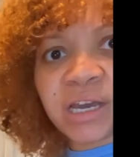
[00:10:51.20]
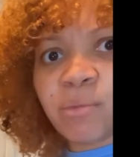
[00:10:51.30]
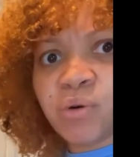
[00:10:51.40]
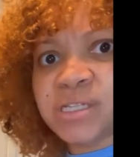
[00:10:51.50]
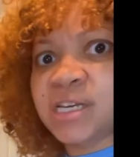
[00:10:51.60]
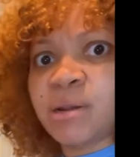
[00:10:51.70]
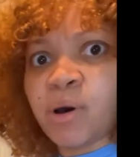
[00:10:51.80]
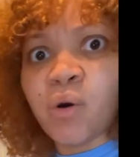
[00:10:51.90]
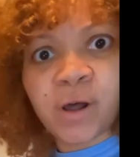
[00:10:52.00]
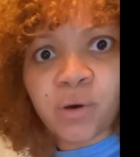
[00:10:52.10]
always thinking about,
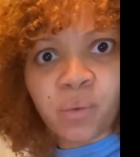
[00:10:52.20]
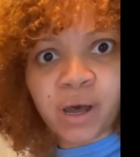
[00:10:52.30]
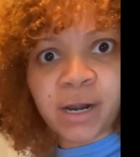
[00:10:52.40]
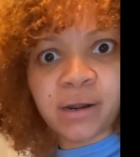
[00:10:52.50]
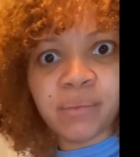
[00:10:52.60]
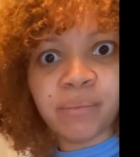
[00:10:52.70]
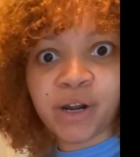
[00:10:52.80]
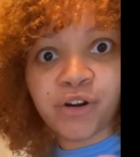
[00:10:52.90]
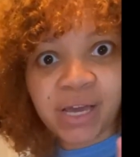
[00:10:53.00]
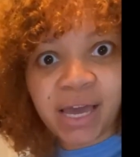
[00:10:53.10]
oh, I don't want my
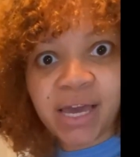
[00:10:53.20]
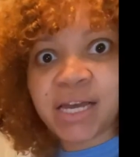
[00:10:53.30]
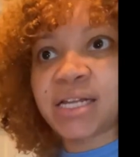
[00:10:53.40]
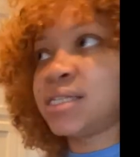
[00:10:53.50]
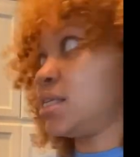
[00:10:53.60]
dirty hands to